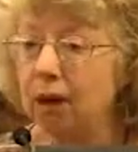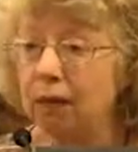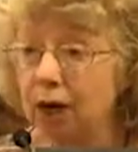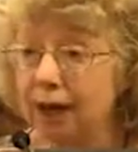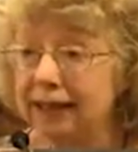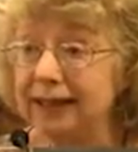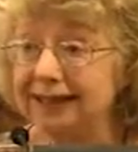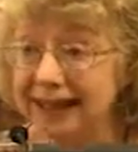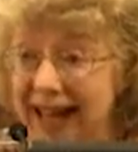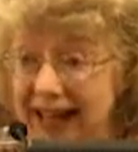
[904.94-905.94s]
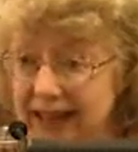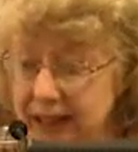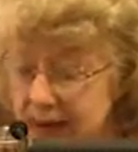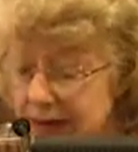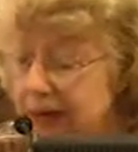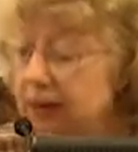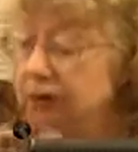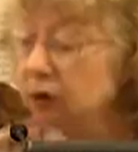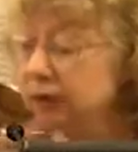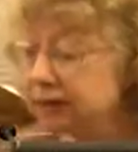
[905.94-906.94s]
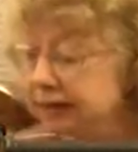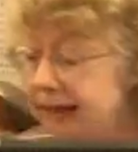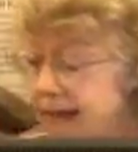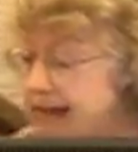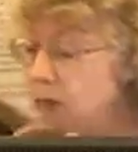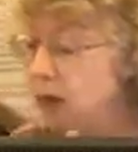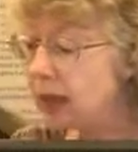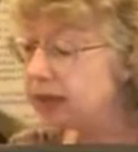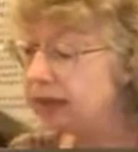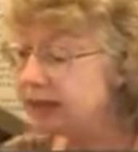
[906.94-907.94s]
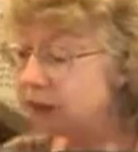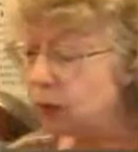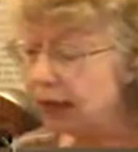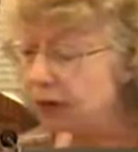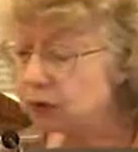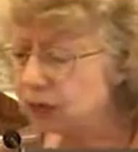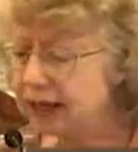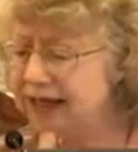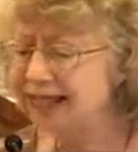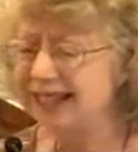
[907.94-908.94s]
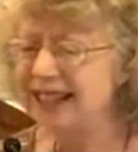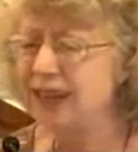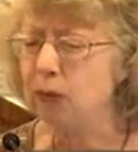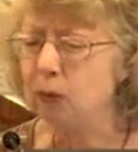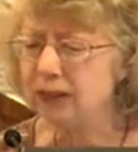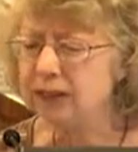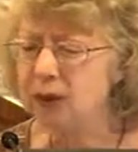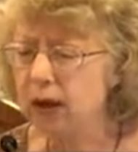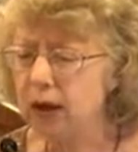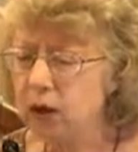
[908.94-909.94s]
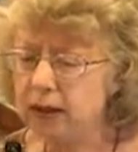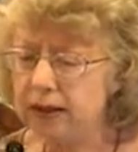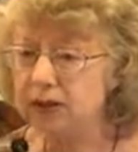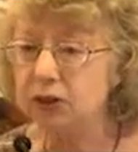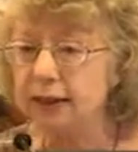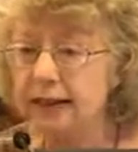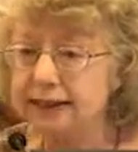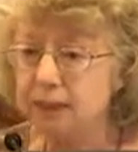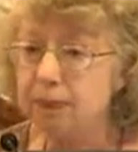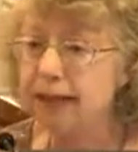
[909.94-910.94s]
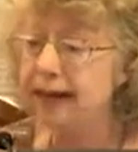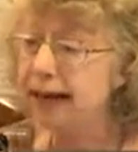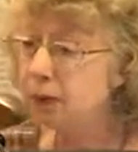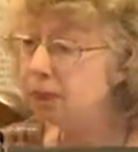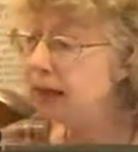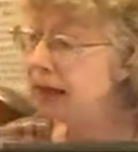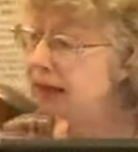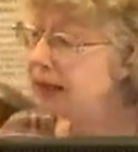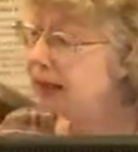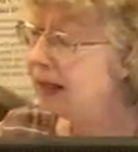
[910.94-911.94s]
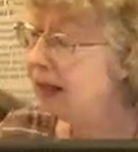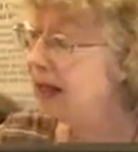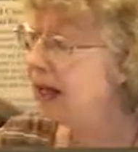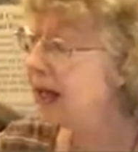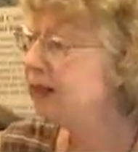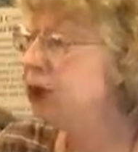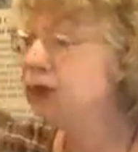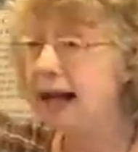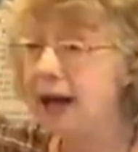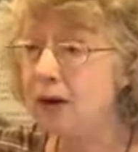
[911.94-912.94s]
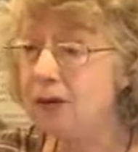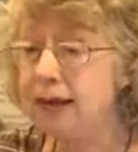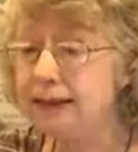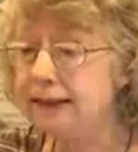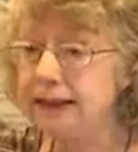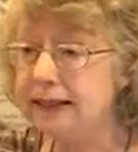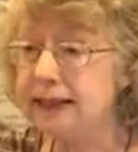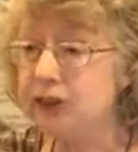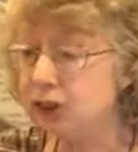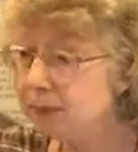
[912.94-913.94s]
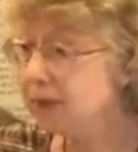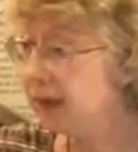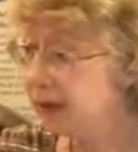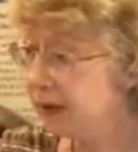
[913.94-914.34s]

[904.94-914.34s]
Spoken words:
ironic is that? So here's Ken watching these whales strand, and he's like, what's going on here? So he gets up in an airplane and goes out and sees these ships out